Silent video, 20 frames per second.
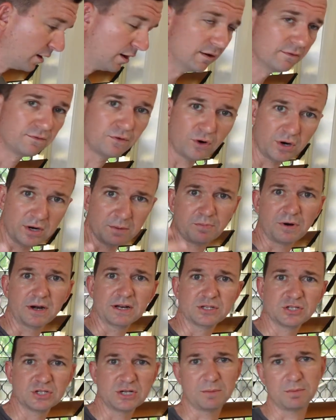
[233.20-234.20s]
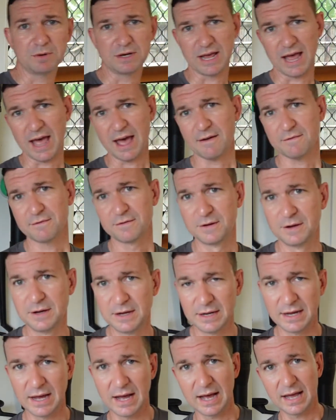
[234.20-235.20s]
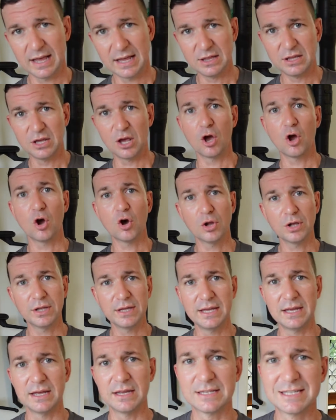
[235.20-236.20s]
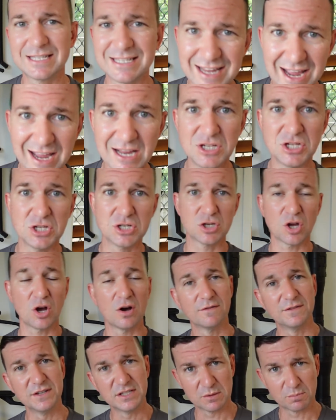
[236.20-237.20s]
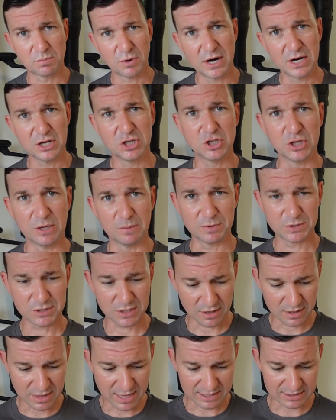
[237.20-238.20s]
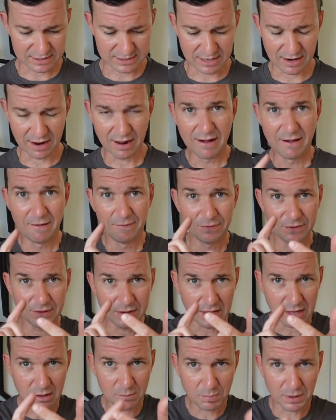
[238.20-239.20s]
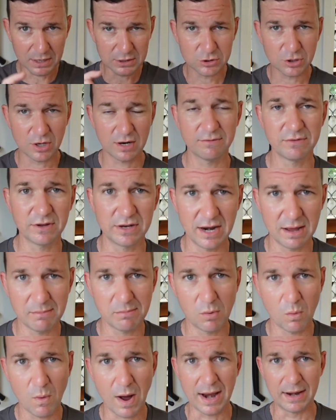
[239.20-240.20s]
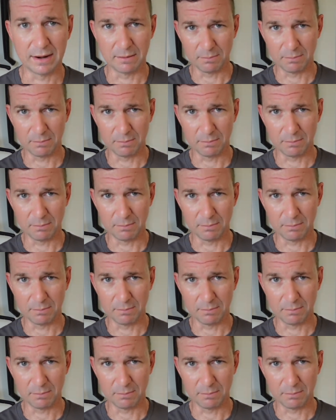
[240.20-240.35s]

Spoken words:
for an apprentice chippy to have in the early stages of his apprenticeship. So that's impact driver number 1,